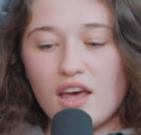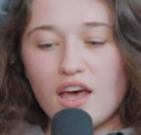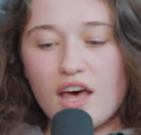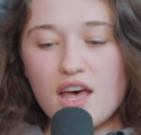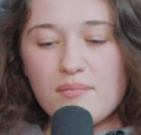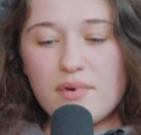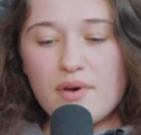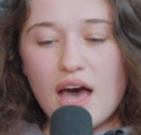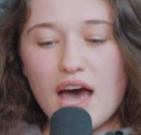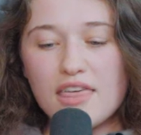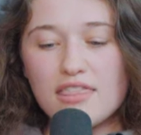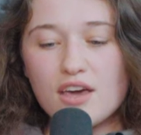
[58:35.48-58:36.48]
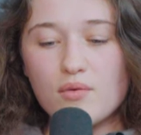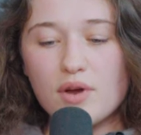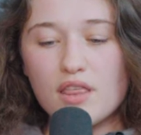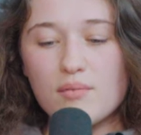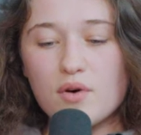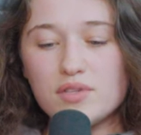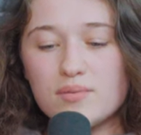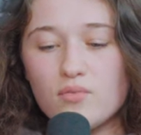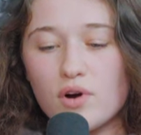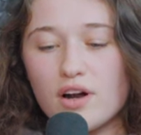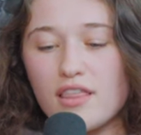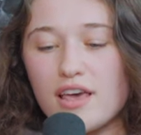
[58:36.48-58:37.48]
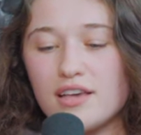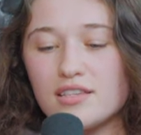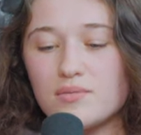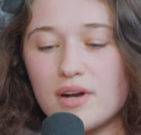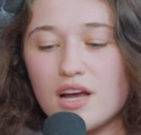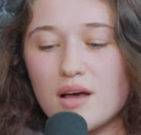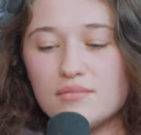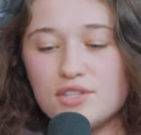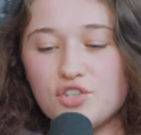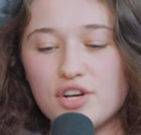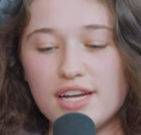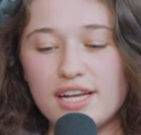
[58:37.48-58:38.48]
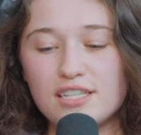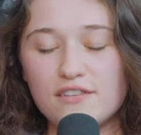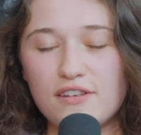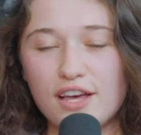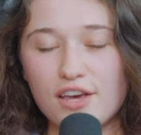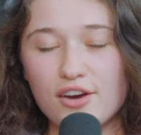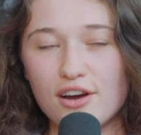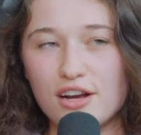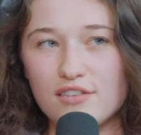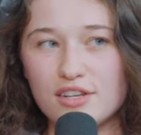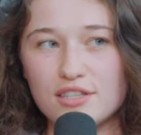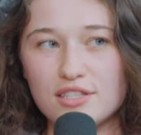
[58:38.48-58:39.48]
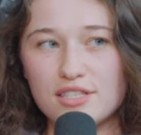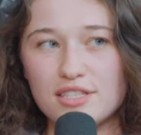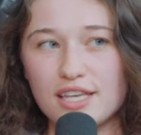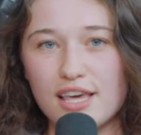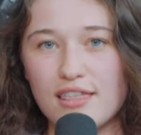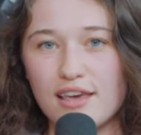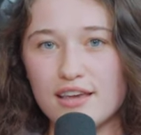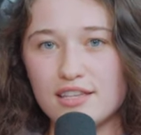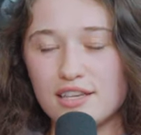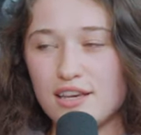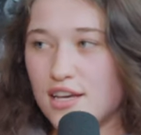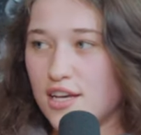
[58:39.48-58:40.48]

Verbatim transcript: I think one of the most important things when it comes to training to failure, kind of a silly thing, is